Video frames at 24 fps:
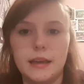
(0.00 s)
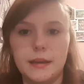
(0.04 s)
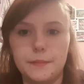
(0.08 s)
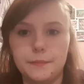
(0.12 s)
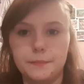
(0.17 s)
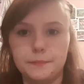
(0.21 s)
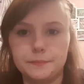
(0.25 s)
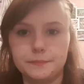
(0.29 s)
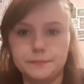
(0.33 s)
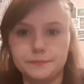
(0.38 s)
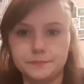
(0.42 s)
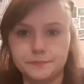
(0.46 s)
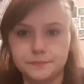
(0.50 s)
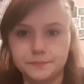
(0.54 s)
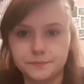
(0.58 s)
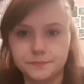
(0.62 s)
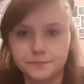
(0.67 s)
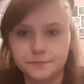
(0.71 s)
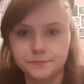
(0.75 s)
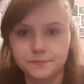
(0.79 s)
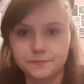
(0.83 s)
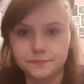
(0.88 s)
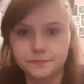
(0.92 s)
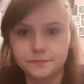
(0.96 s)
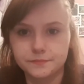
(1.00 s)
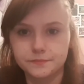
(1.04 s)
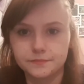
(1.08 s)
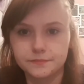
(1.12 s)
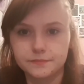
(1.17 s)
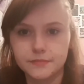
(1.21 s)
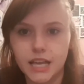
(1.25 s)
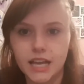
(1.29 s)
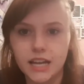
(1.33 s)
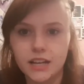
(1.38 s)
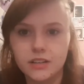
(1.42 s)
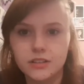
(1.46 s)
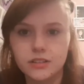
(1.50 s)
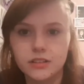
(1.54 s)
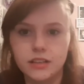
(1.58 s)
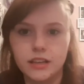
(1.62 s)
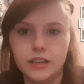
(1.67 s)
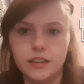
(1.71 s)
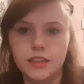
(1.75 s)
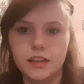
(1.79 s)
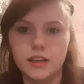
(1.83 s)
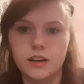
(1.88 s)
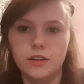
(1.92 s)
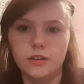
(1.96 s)

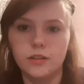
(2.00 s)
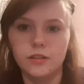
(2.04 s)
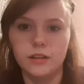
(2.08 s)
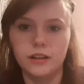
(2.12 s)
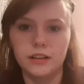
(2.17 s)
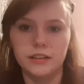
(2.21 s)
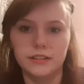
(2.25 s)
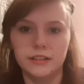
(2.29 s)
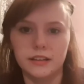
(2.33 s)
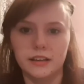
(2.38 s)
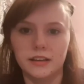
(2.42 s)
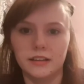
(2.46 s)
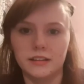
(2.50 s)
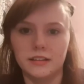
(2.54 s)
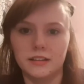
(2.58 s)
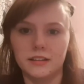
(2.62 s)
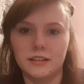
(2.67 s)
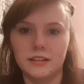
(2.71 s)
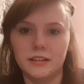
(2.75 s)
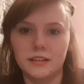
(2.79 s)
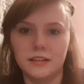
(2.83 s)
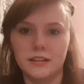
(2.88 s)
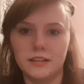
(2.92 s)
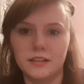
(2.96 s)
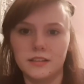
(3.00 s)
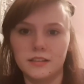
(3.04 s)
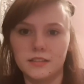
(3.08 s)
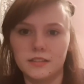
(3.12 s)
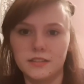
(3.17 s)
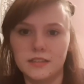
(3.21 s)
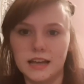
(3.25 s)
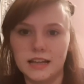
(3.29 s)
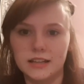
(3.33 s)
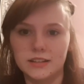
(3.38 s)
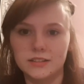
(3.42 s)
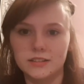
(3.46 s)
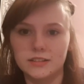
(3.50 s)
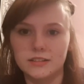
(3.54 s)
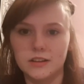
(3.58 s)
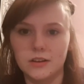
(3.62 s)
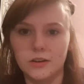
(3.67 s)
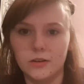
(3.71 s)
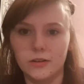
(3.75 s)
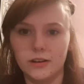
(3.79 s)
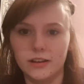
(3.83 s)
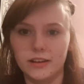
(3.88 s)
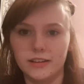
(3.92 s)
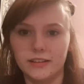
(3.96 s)
Actually, I think Lola's that's
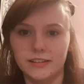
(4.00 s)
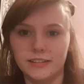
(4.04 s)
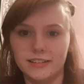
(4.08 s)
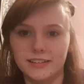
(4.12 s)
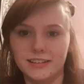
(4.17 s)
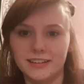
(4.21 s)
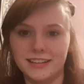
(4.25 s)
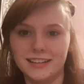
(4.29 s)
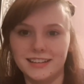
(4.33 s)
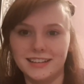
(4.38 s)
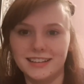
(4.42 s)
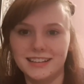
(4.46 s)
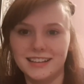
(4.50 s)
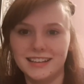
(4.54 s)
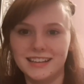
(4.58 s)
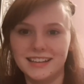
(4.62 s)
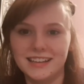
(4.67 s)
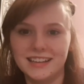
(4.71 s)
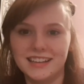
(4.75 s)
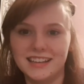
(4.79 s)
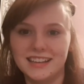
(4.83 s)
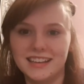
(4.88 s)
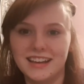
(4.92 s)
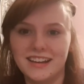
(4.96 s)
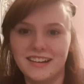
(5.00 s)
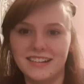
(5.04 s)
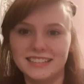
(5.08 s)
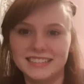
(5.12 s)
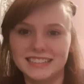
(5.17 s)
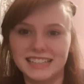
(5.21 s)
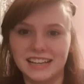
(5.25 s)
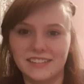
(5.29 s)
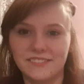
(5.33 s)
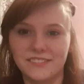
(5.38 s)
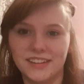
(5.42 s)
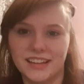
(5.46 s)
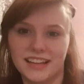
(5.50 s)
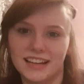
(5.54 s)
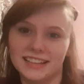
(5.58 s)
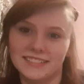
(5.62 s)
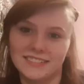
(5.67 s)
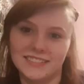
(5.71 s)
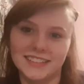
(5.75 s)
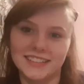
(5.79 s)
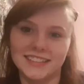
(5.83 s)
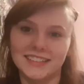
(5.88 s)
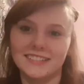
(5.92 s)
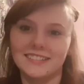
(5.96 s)
Lola. Can't say it, but that
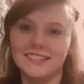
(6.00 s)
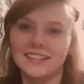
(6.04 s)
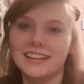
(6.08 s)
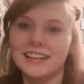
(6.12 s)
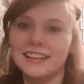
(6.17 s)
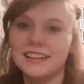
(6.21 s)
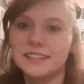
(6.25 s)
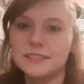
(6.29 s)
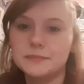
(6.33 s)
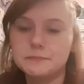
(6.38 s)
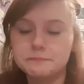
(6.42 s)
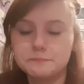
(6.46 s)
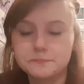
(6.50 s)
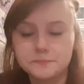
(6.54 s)
one's Lola.